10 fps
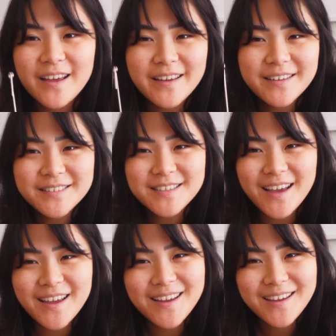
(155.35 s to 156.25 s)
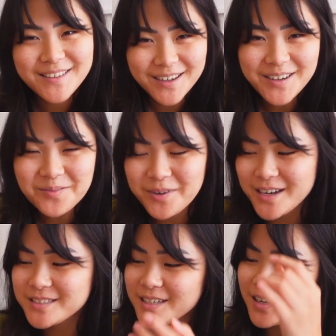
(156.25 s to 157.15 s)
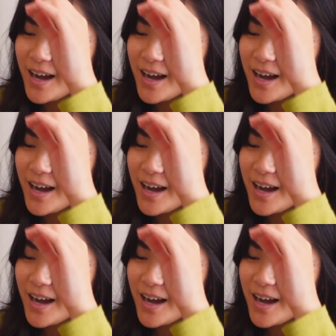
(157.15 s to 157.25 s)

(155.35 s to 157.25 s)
is a yarn winder.